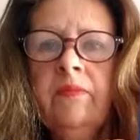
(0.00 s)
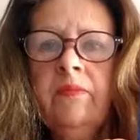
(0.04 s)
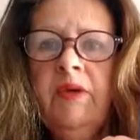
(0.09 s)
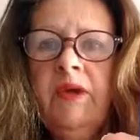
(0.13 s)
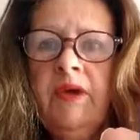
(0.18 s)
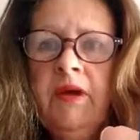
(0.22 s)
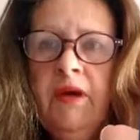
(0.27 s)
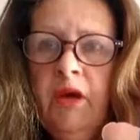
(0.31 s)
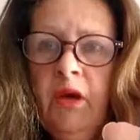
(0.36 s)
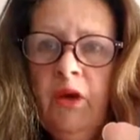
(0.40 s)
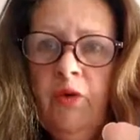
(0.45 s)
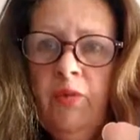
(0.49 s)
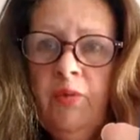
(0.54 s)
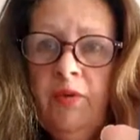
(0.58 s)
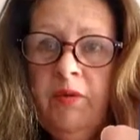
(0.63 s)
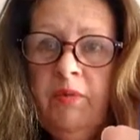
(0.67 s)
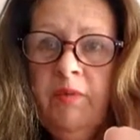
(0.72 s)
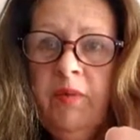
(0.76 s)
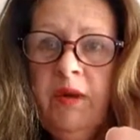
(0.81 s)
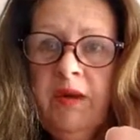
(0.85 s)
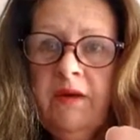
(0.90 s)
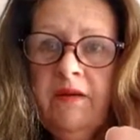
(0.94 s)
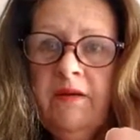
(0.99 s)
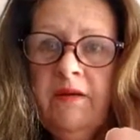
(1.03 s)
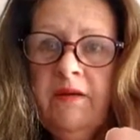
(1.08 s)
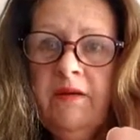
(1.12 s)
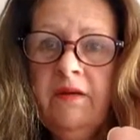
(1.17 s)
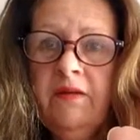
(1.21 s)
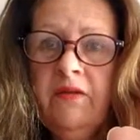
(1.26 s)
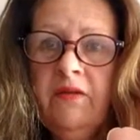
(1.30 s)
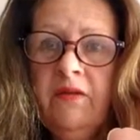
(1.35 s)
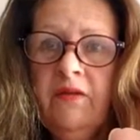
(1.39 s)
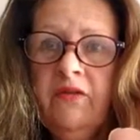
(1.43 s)
Being
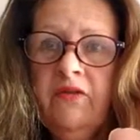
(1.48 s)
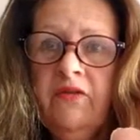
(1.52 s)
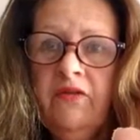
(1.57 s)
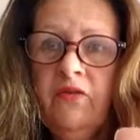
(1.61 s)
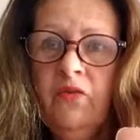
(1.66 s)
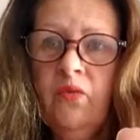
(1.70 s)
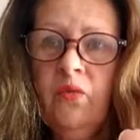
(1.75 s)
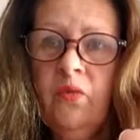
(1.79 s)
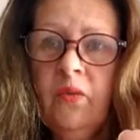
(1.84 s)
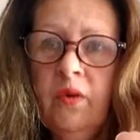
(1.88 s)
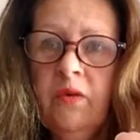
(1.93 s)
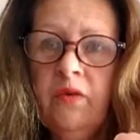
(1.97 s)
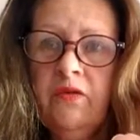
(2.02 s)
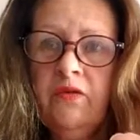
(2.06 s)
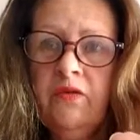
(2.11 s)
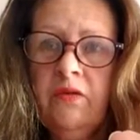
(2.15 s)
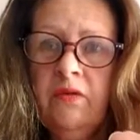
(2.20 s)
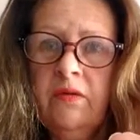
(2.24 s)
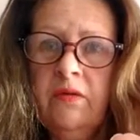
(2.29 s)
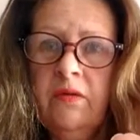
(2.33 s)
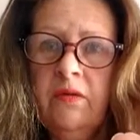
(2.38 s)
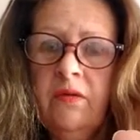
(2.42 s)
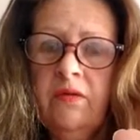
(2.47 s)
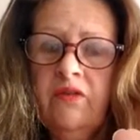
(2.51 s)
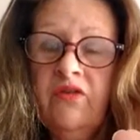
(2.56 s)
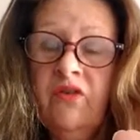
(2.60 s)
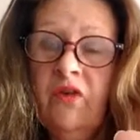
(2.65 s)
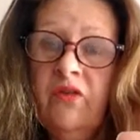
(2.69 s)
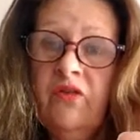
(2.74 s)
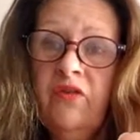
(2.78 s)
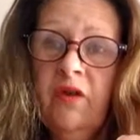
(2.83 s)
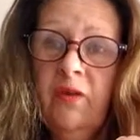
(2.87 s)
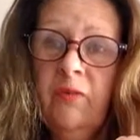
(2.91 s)
open-minded as to what
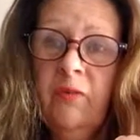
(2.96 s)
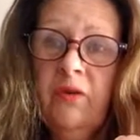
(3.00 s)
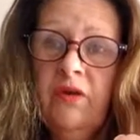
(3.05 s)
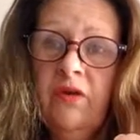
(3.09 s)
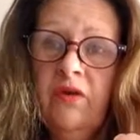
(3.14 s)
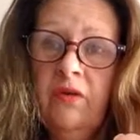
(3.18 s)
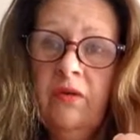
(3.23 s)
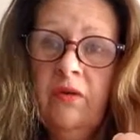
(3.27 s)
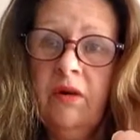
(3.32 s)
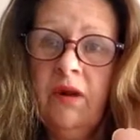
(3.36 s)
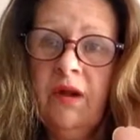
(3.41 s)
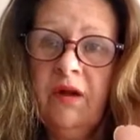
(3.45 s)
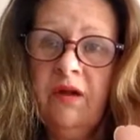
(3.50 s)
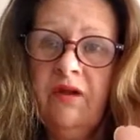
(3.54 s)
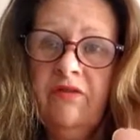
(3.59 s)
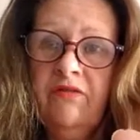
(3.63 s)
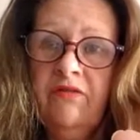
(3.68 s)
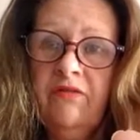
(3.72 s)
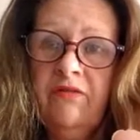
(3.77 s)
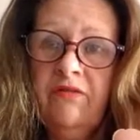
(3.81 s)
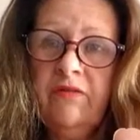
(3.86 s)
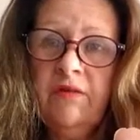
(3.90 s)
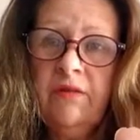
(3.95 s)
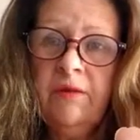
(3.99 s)
shows up in your life,